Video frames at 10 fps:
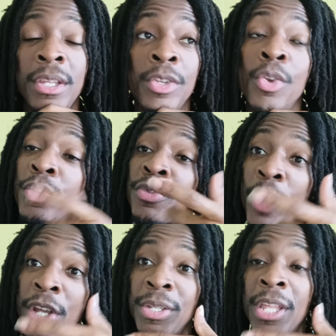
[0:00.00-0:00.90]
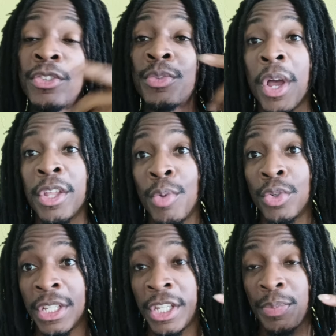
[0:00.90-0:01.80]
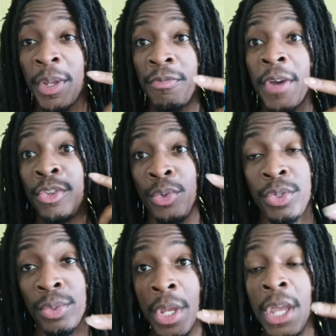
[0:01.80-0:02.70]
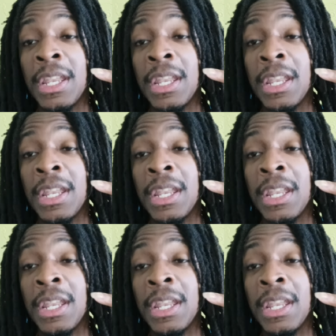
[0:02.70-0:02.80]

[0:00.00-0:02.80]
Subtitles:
You know, it's crazy that this is probably the most anticipated fight due to